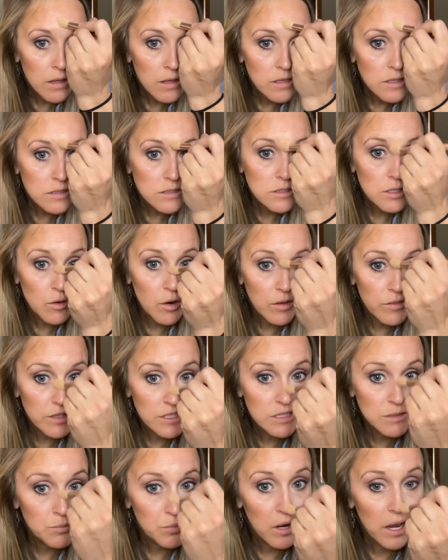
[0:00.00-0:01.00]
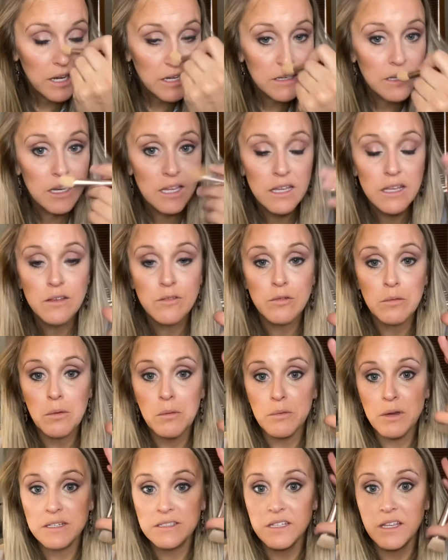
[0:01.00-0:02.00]
So this brightening,
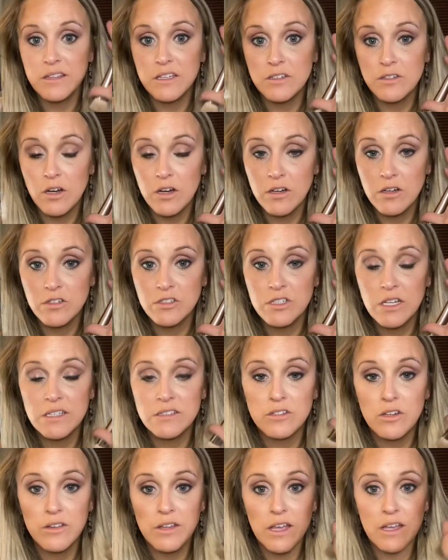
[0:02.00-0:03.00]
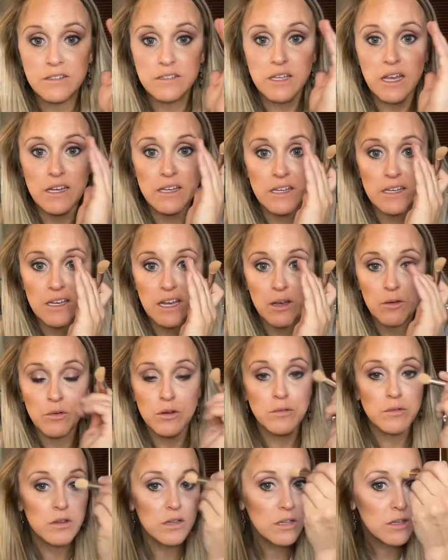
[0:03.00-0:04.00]
remember I said the darker shades are on the outside, and now
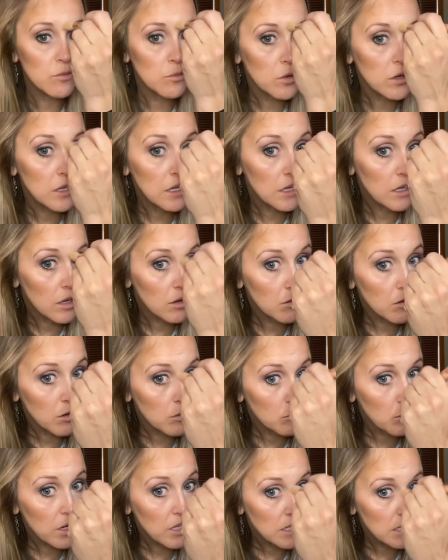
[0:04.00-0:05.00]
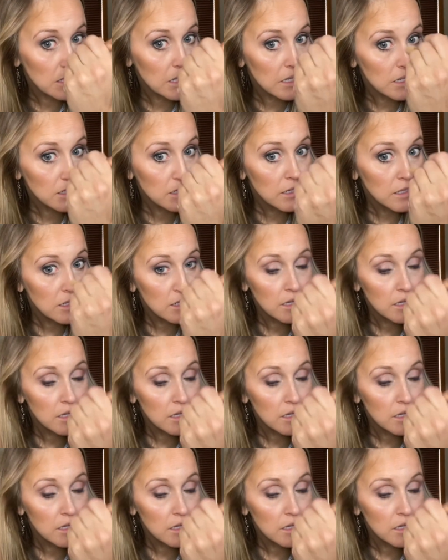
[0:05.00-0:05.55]
we're working our way in,